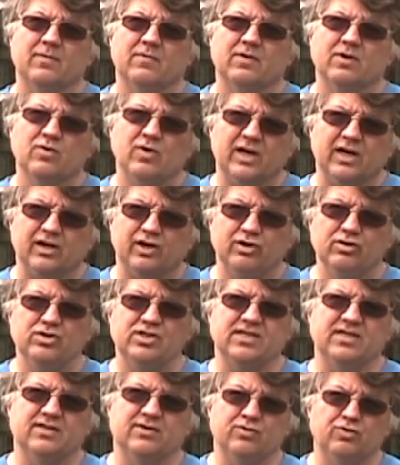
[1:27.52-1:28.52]
quite
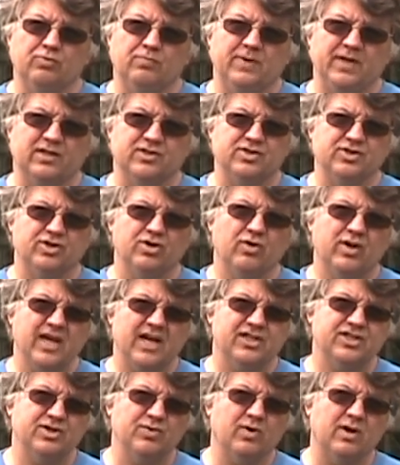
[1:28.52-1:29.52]
loose in the root bale, so you don't
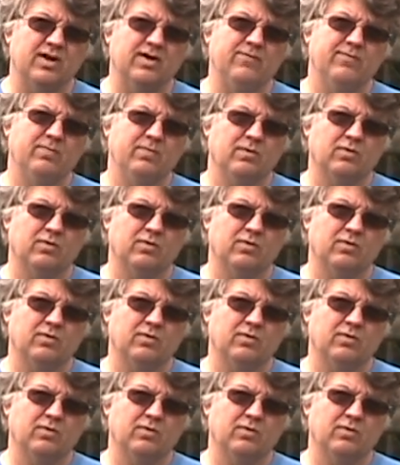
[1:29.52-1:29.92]
actually want to